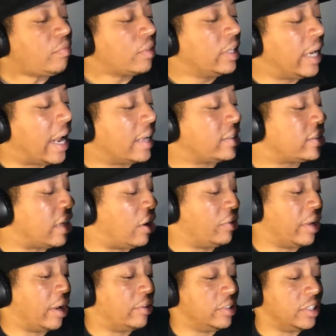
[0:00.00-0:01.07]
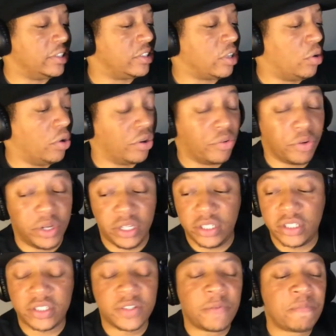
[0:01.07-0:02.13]
that I saw that were just so
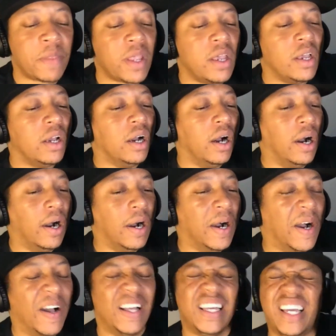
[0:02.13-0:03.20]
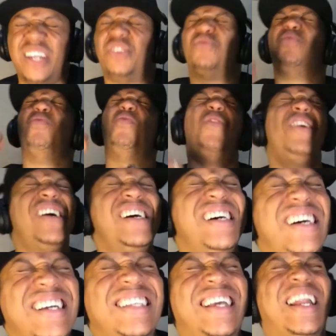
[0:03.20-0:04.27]
egregious. It's
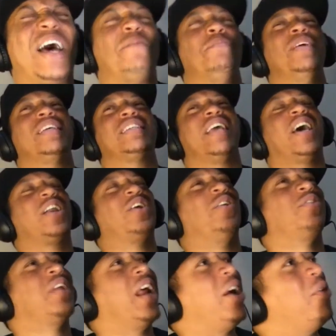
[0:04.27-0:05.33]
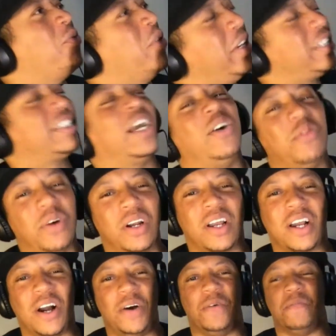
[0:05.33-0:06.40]
one that I missed out on that I wish I would
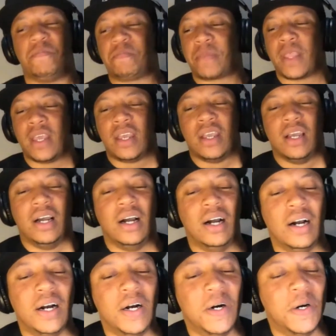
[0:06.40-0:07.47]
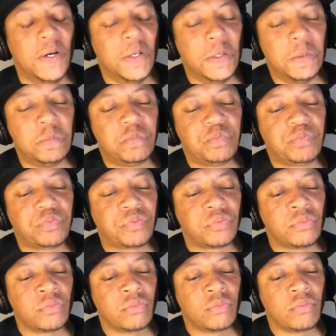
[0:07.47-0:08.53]
have caught.
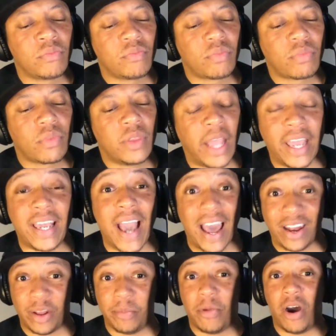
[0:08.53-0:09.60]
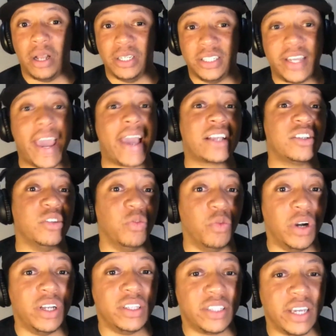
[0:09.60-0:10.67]
They got Lamar Jackson
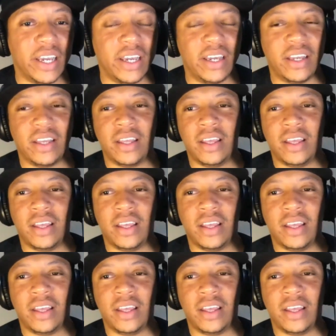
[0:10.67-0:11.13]
one time,